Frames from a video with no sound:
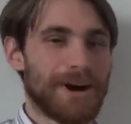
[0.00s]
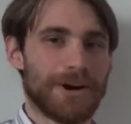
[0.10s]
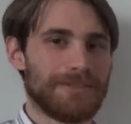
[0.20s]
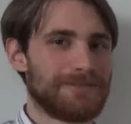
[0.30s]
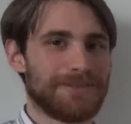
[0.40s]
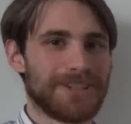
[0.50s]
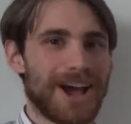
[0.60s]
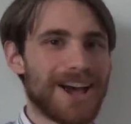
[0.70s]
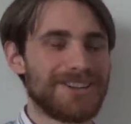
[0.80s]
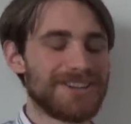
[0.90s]
Artful
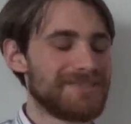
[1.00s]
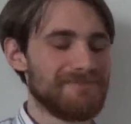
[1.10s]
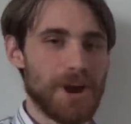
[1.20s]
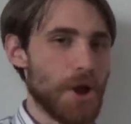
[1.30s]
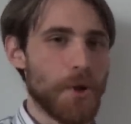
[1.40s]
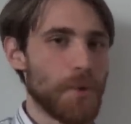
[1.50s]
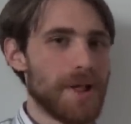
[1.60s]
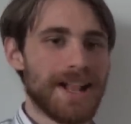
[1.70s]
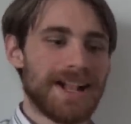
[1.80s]
Dodge, no.